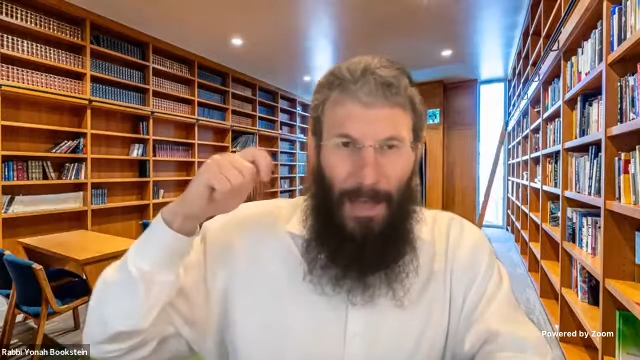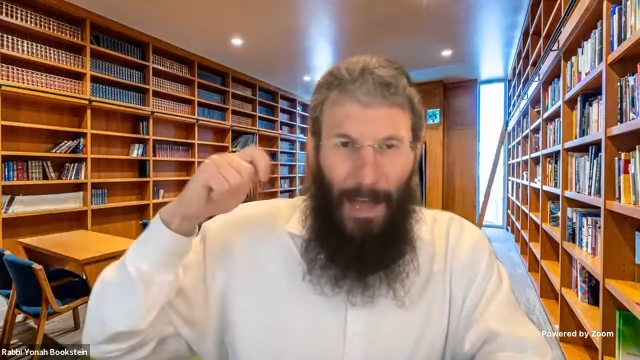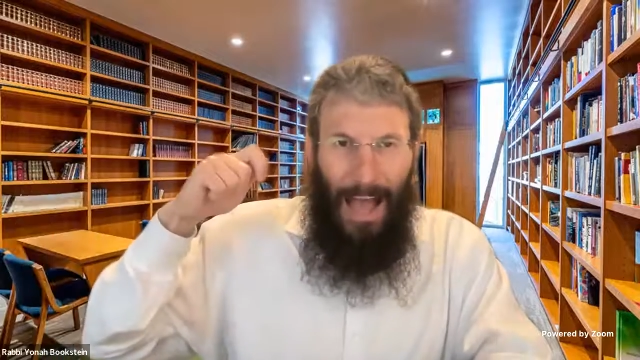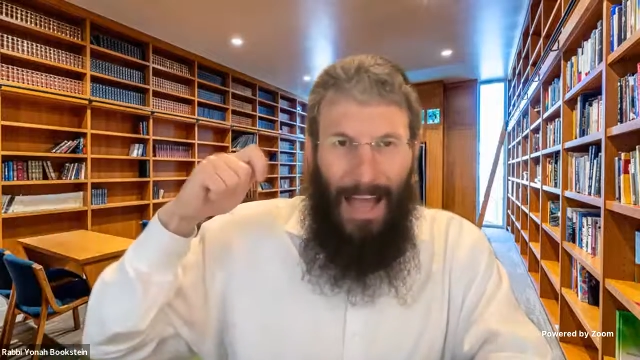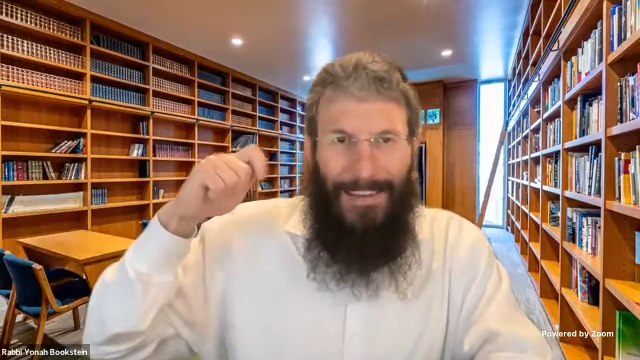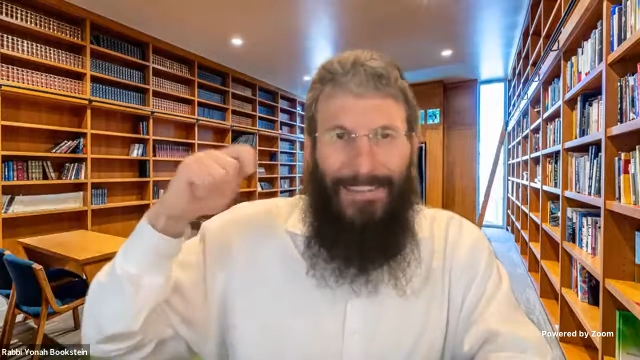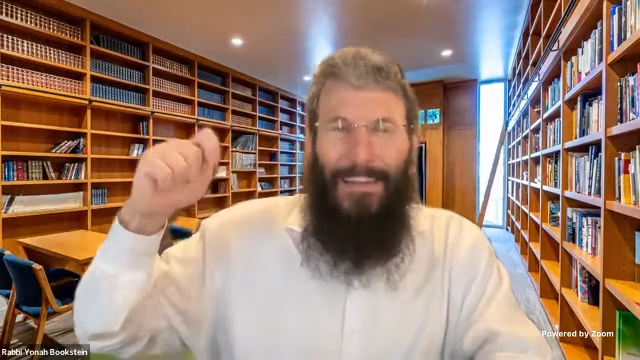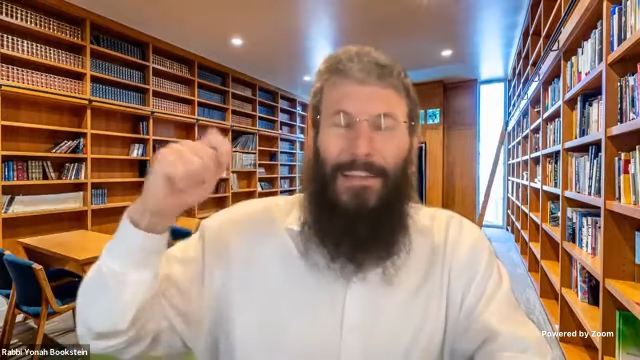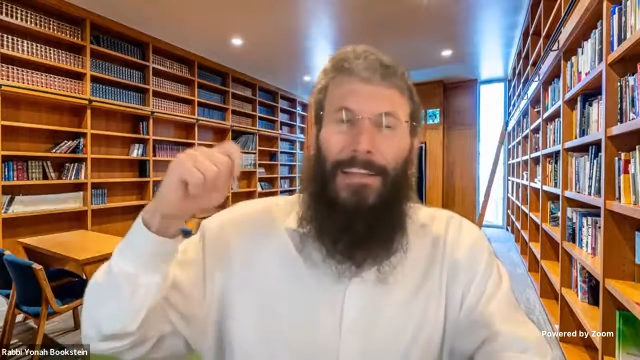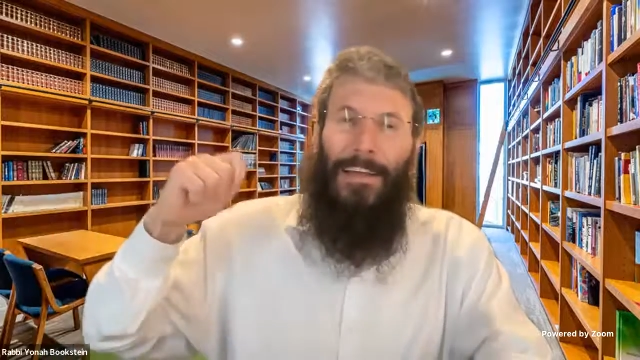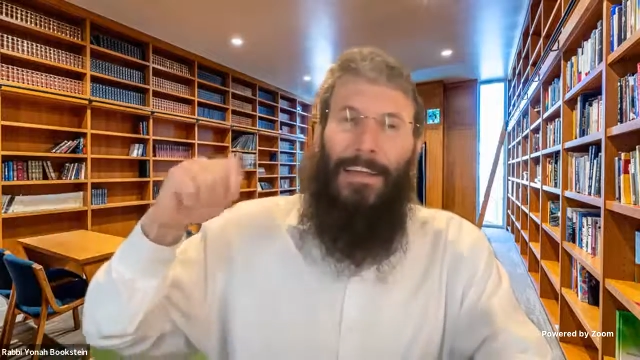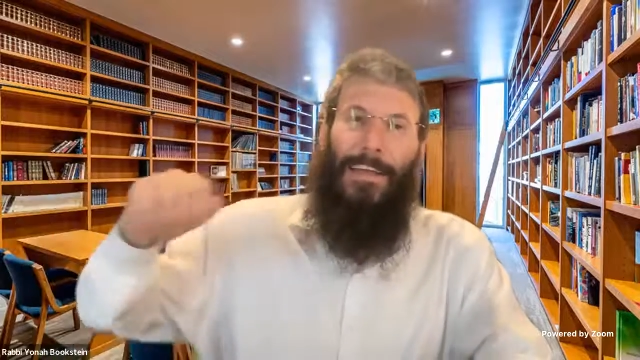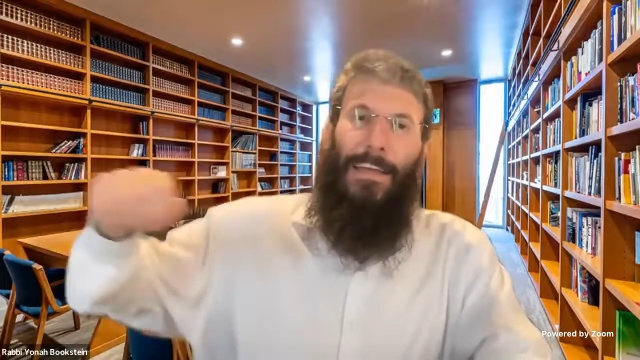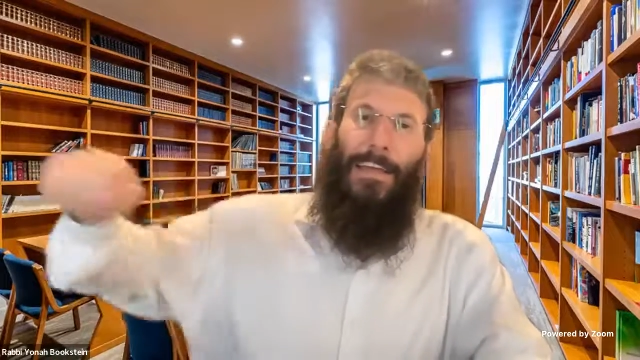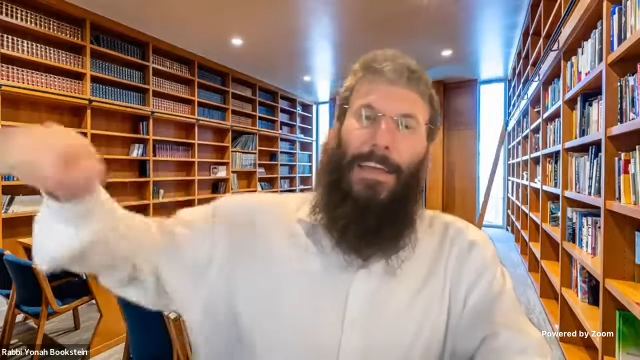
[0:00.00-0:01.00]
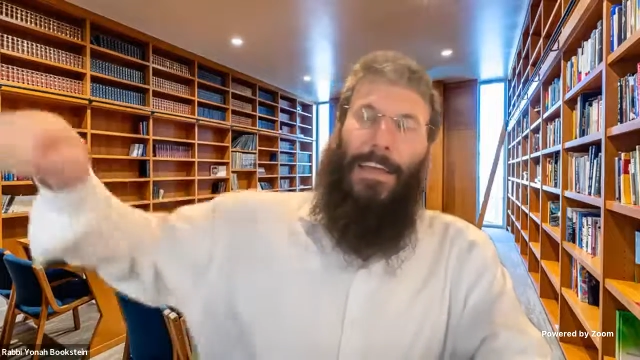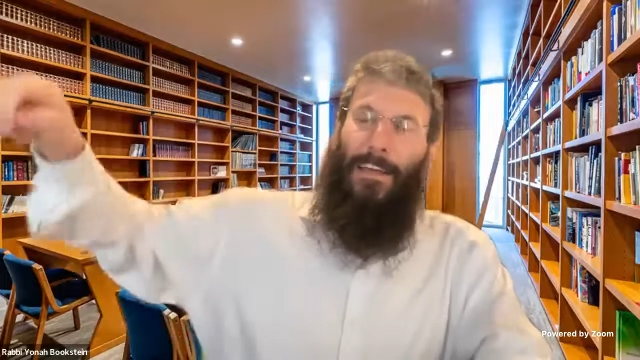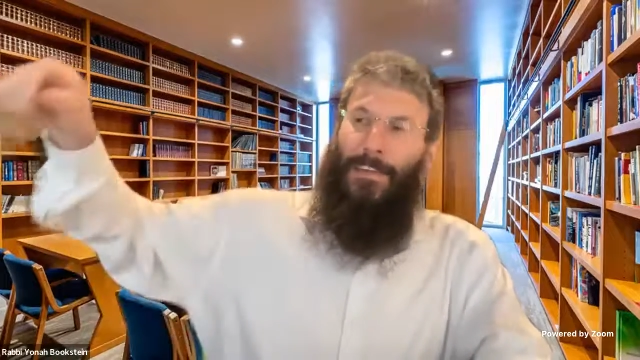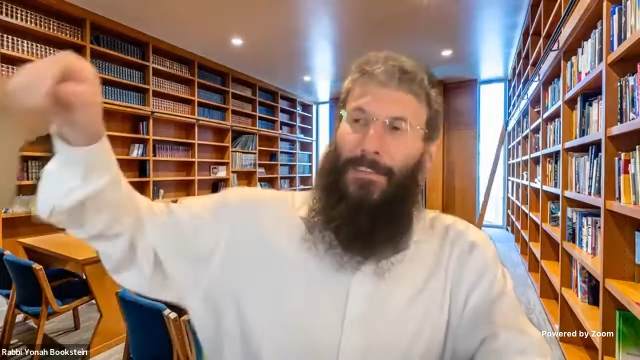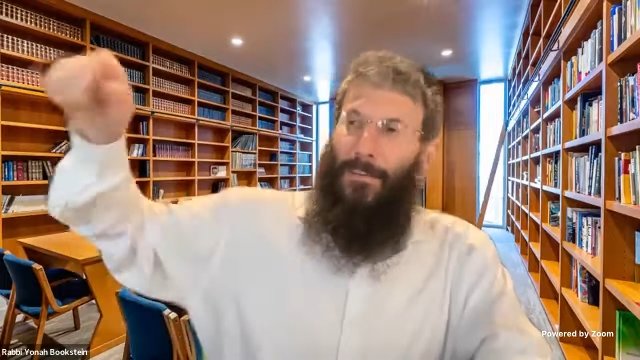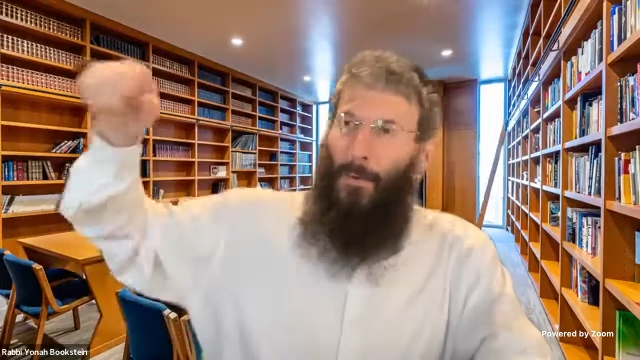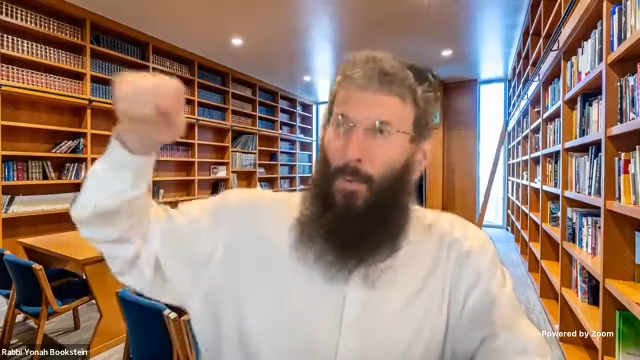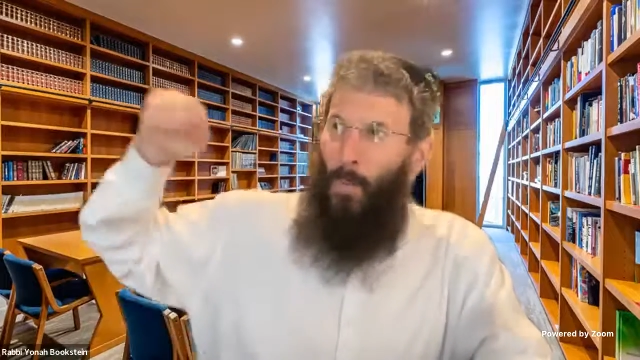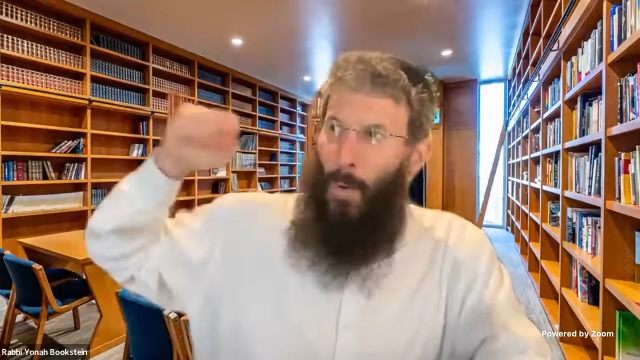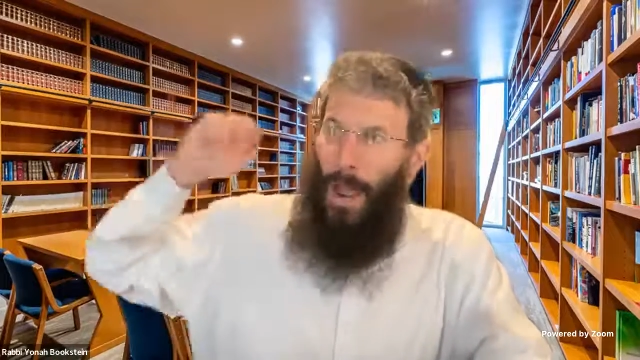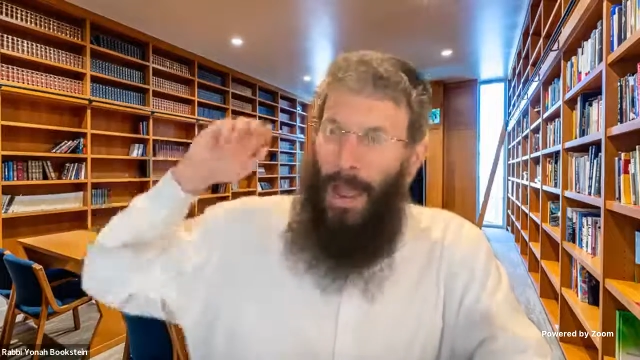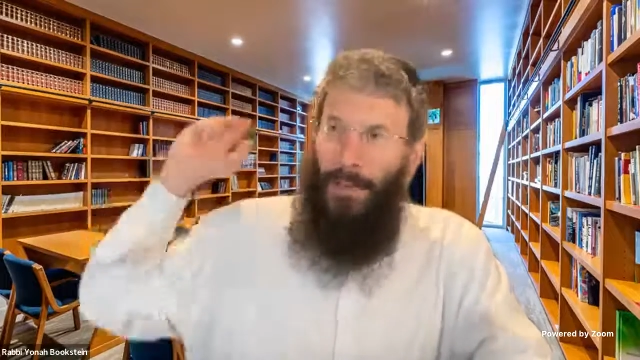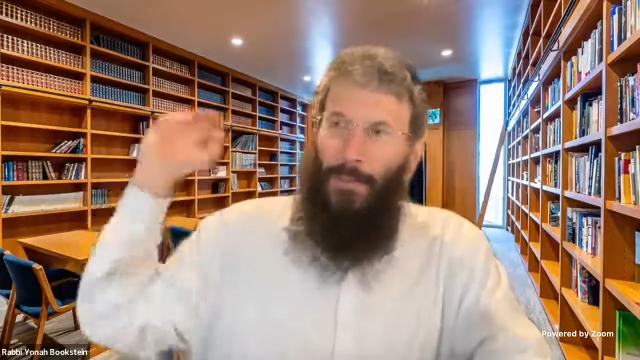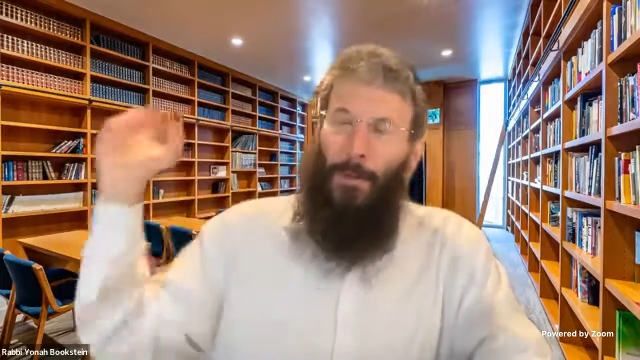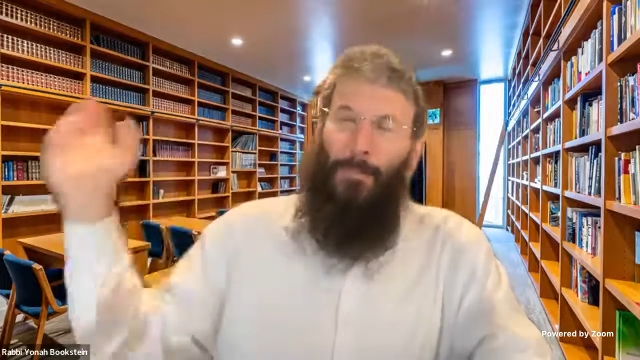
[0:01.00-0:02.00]
ideally is
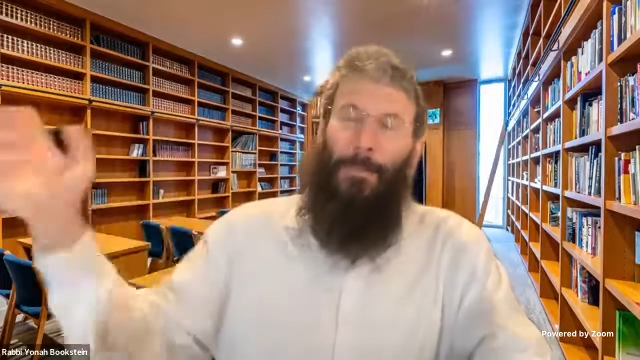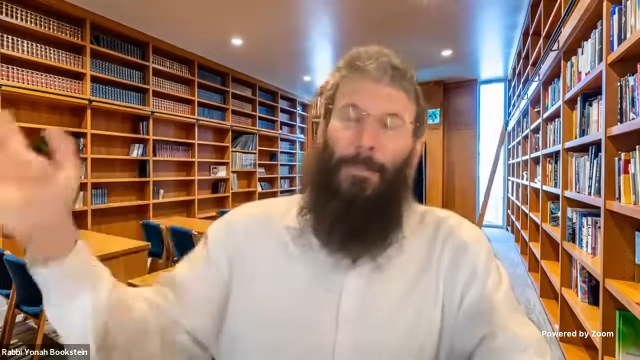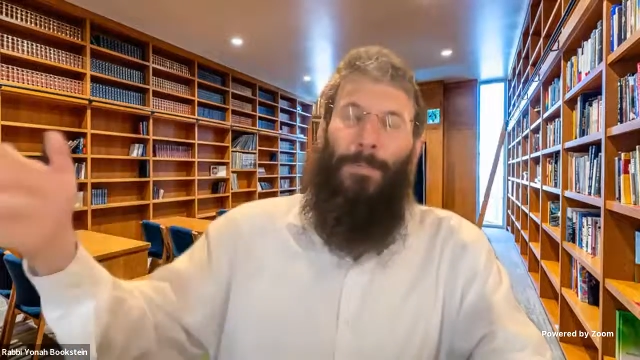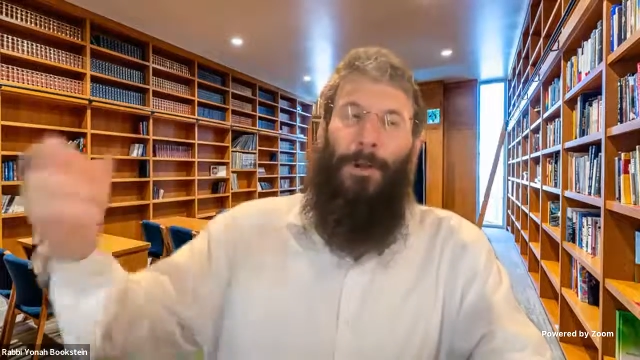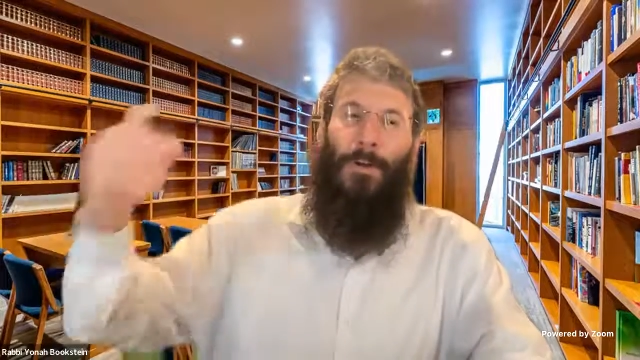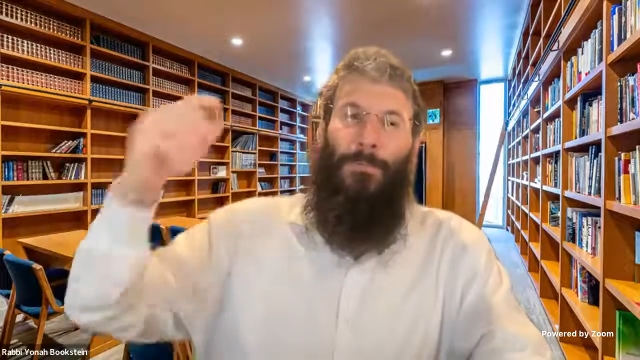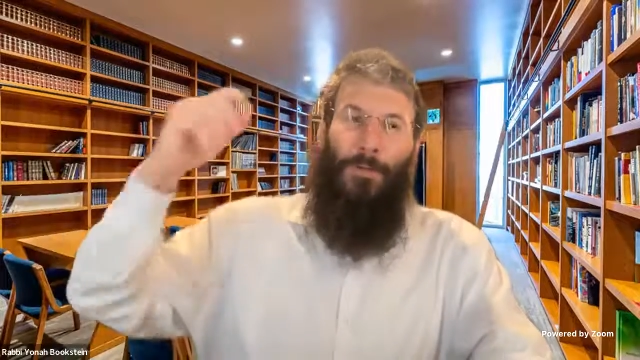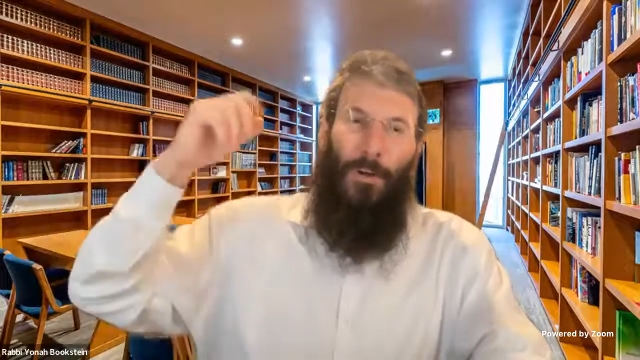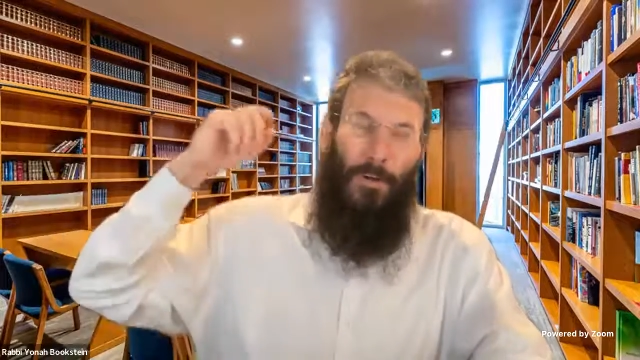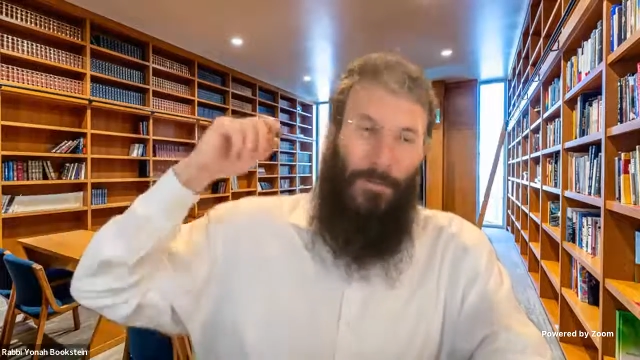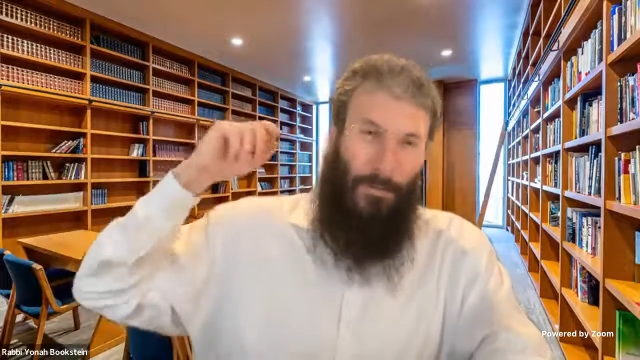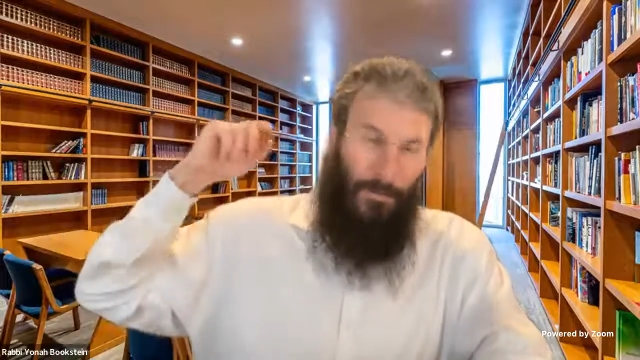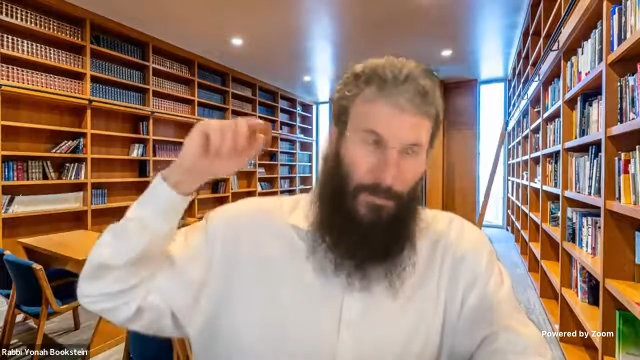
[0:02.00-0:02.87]
when you're preparing for